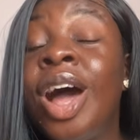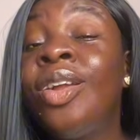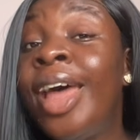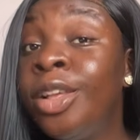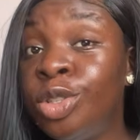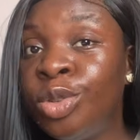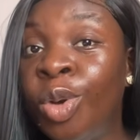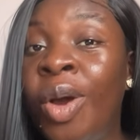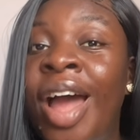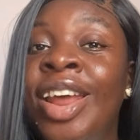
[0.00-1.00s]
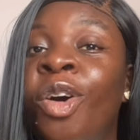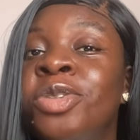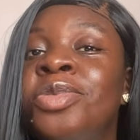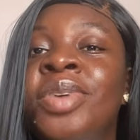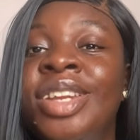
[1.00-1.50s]
I'd like to know, and I'll
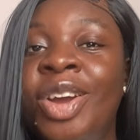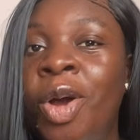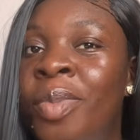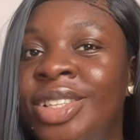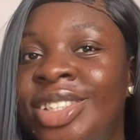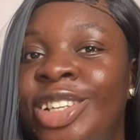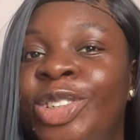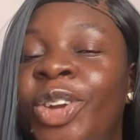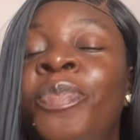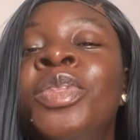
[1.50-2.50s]
also be in the comment section.